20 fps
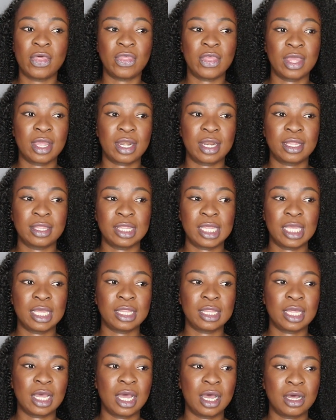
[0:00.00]
there and there
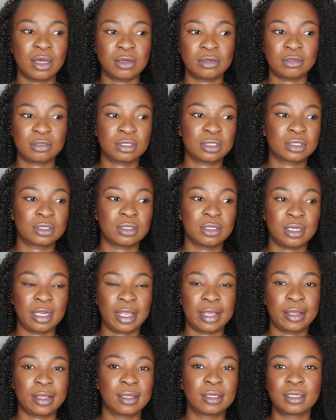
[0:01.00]
in the house,
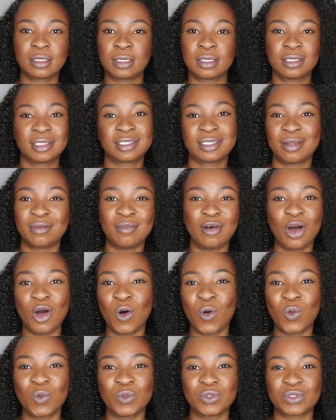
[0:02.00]
like some
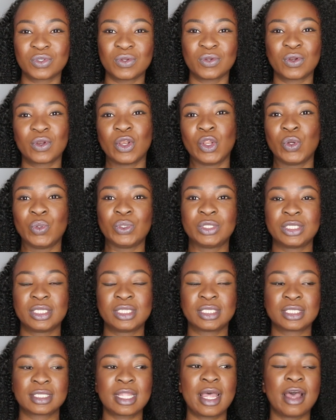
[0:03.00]
holes and clothes
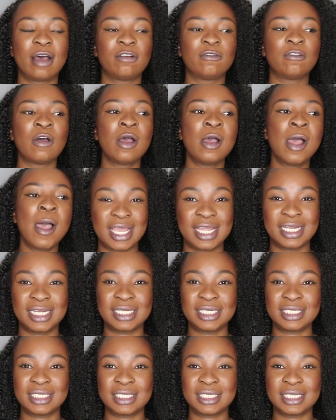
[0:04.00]
and stuff.
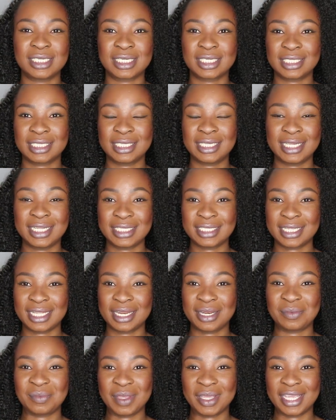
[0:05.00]
And recently I
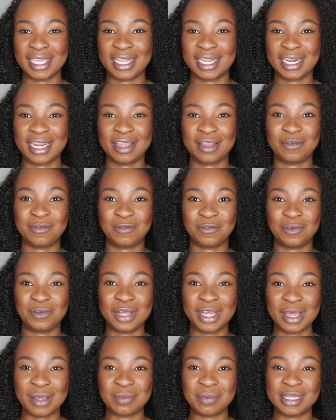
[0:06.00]
started making like
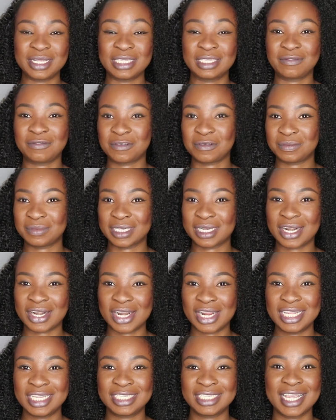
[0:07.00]
4 garments from
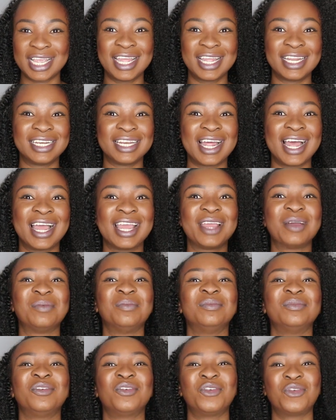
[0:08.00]
scratch, and I
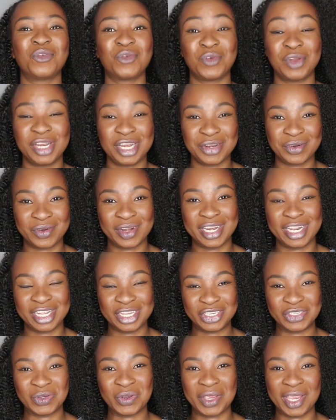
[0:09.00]
am really, really
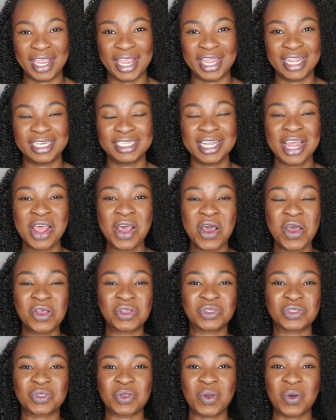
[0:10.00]
enjoying it.
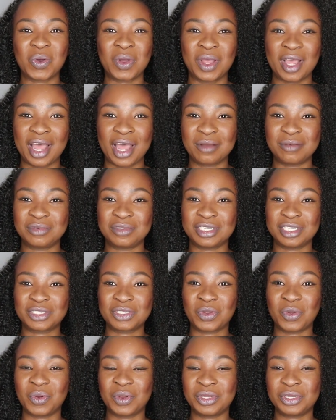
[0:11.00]
So I'm
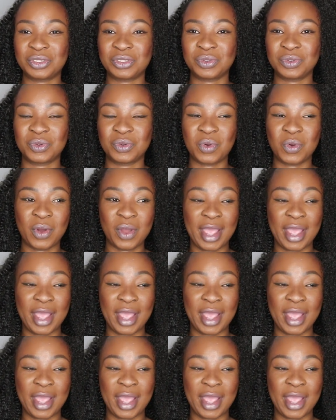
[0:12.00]
just going to go